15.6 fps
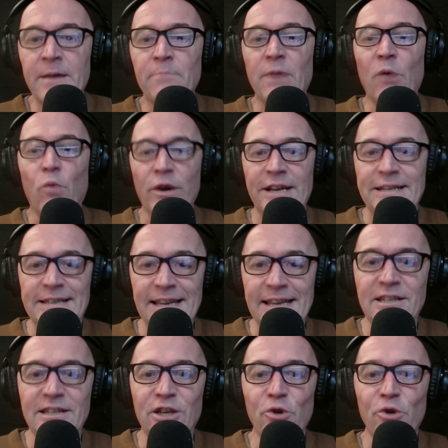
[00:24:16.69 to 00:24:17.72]
But what it
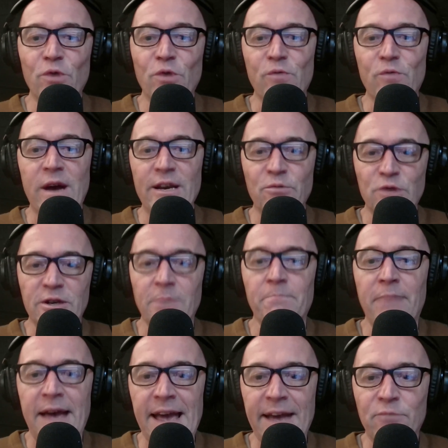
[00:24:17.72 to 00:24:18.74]
did do was, when it was
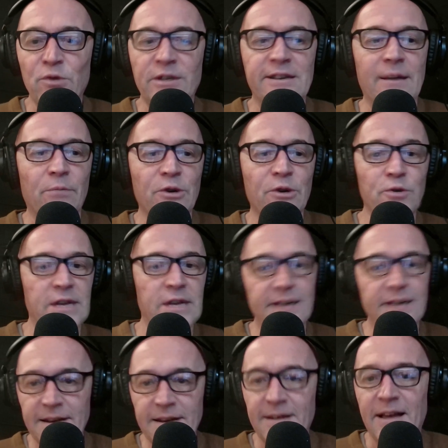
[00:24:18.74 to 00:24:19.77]
compared with someone who
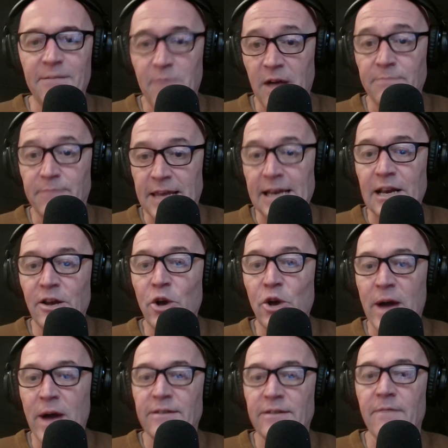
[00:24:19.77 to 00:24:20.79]
didn't, a dealer who
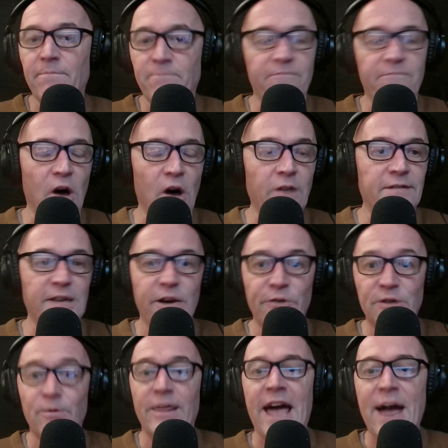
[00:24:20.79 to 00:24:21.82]
had the 5
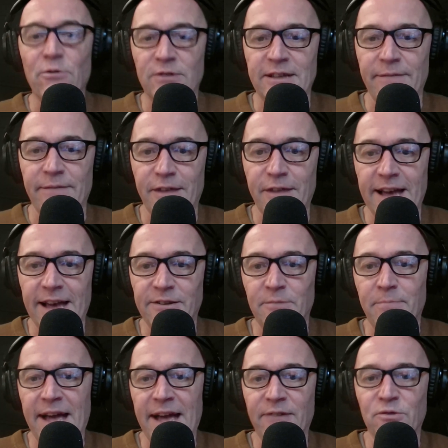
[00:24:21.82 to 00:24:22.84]
Series without
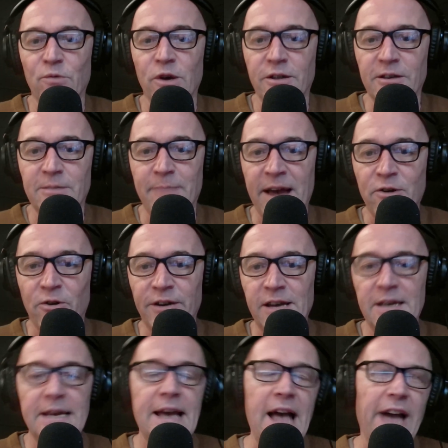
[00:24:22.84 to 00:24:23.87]
£7,000 worth of spec on it,
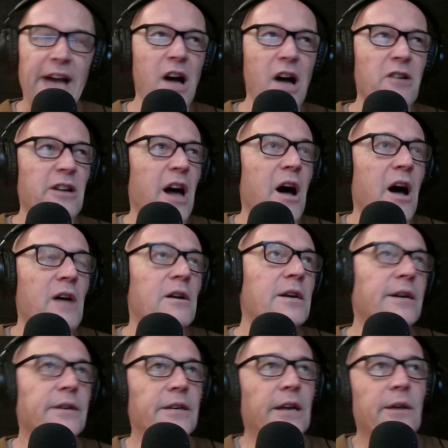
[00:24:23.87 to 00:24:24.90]
and our car,
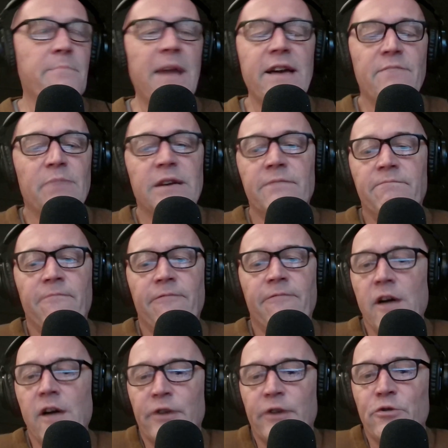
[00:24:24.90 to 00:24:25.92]
it may have been
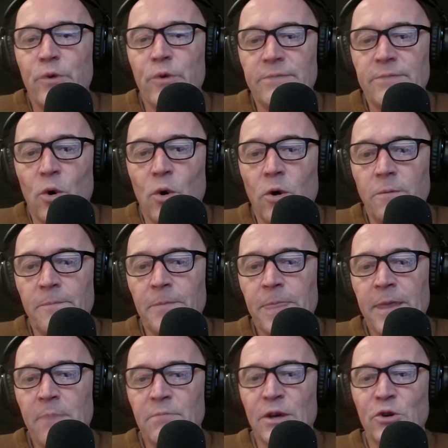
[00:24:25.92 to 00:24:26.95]
500 quid more,
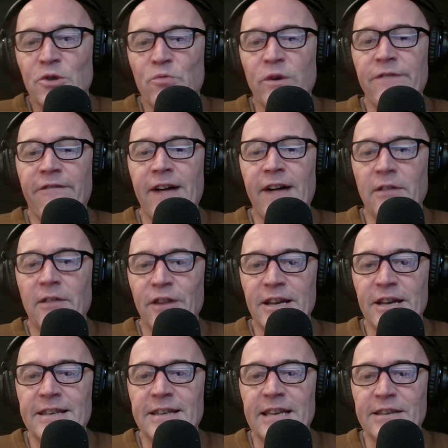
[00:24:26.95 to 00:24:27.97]
because we felt that
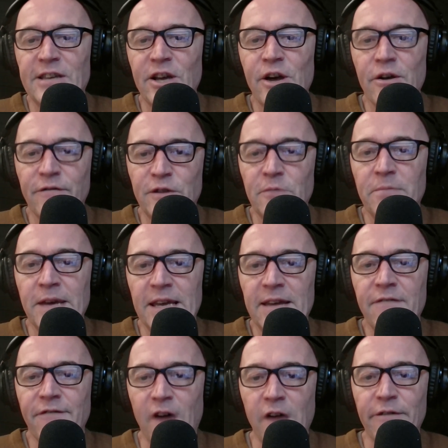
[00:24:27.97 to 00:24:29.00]
it deserved to be
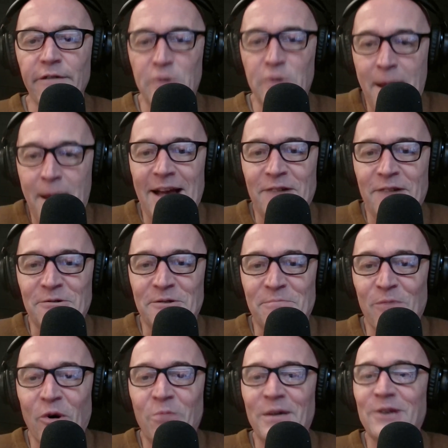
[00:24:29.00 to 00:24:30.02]
500
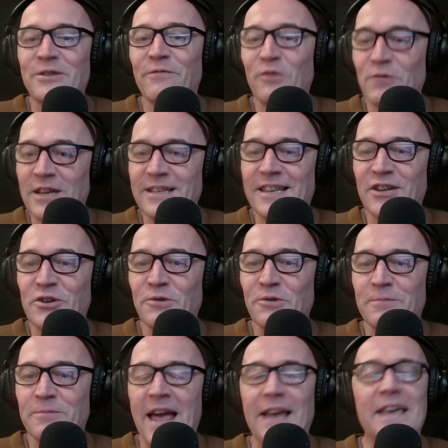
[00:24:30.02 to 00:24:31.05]
more because of all the additional
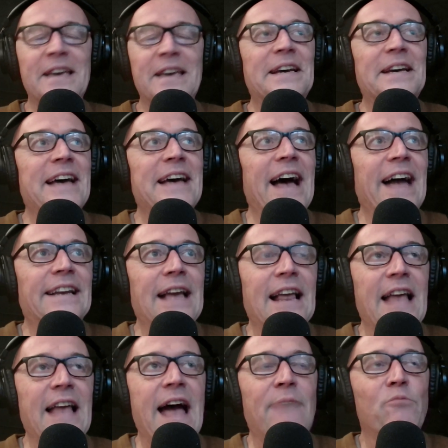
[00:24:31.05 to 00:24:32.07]
spec. And
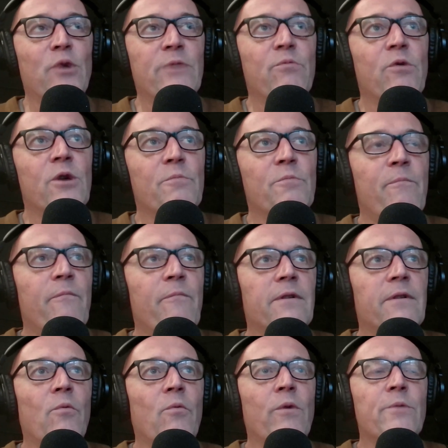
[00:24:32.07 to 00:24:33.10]
we were
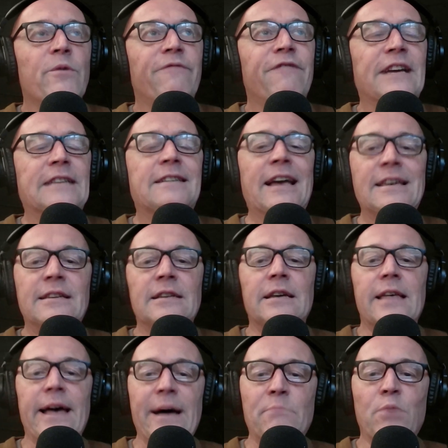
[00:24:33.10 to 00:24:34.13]
fixated at
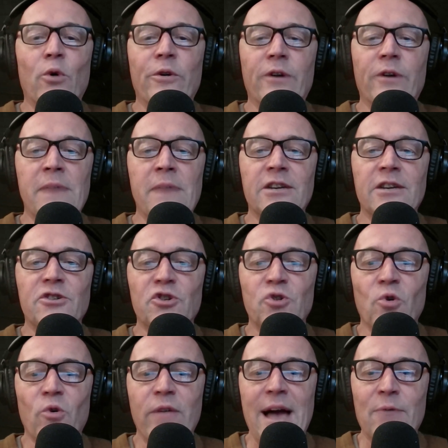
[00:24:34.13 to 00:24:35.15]
that point on making
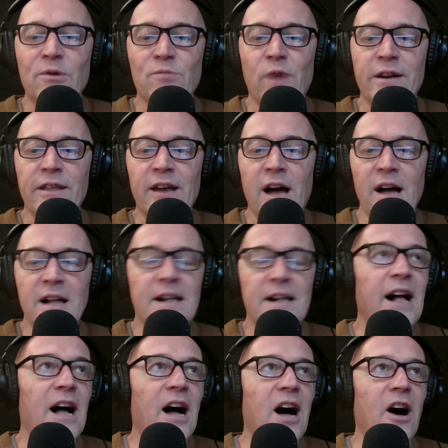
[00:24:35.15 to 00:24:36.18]
sure that was one of the
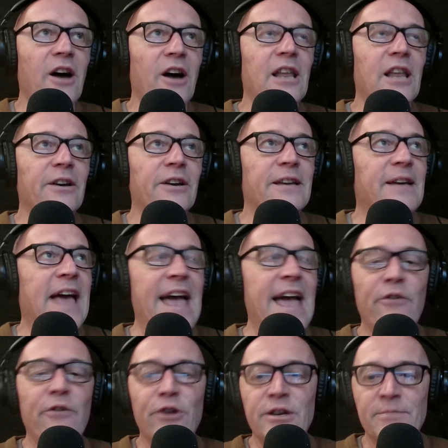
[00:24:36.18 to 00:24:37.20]
highlight
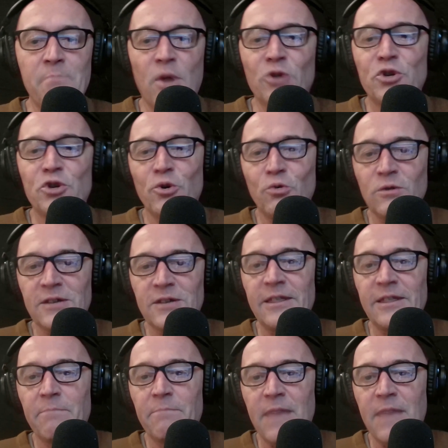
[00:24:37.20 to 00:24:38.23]
areas, modules
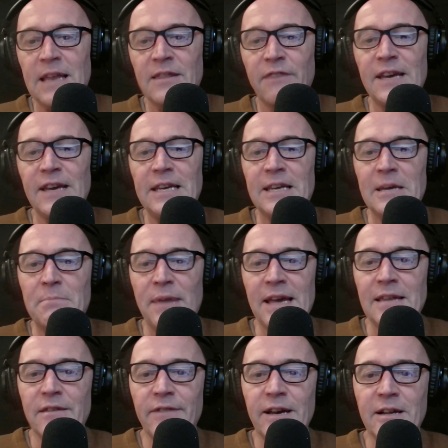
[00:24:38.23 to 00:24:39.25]
in the
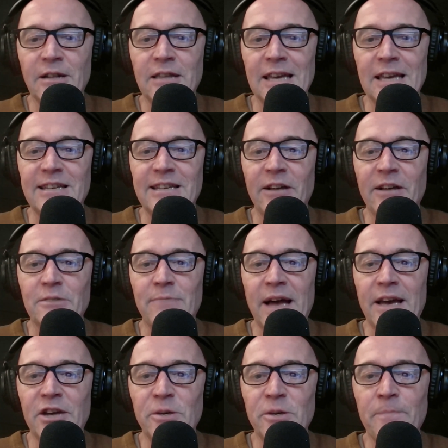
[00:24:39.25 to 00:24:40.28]
VDP, the vehicle details
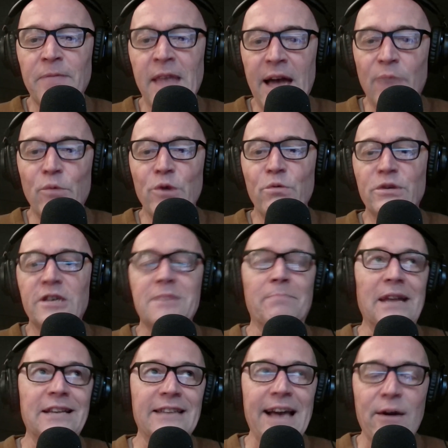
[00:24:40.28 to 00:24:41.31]
page, and we would
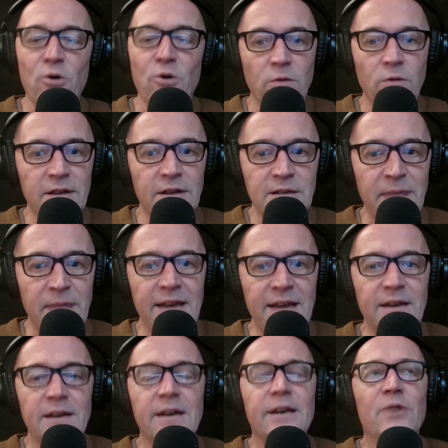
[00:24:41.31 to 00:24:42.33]
split out all of the
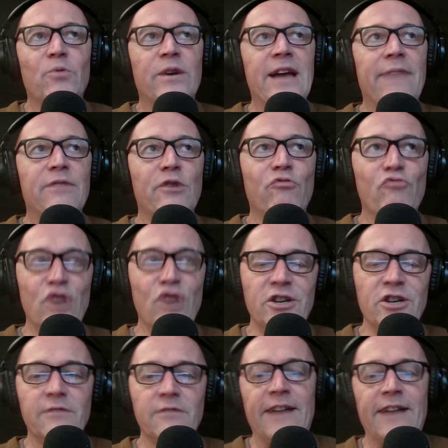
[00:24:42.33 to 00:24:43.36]
spec. We'd have the
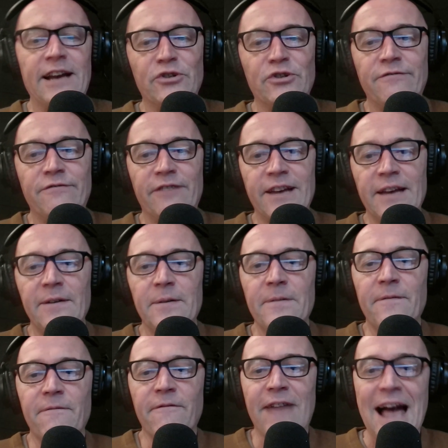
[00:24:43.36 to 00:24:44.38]
original factory fit
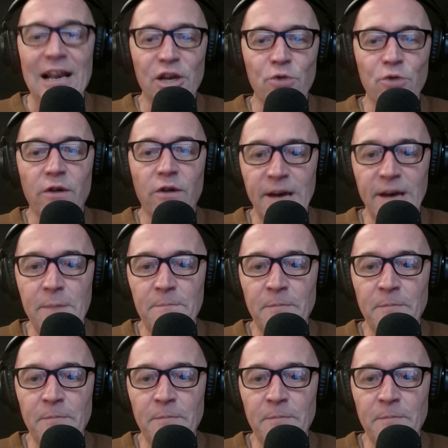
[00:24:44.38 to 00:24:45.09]
value of it.